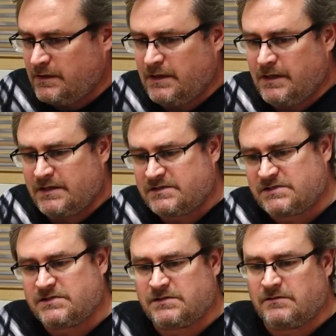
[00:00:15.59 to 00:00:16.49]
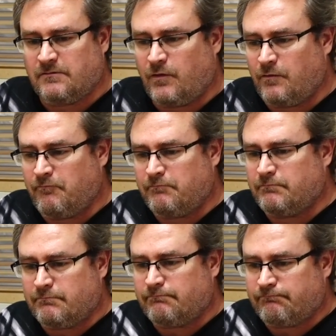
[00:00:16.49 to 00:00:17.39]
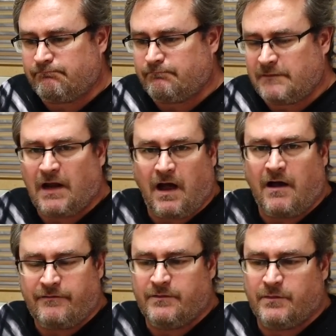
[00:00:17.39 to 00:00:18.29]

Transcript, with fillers: It's not often,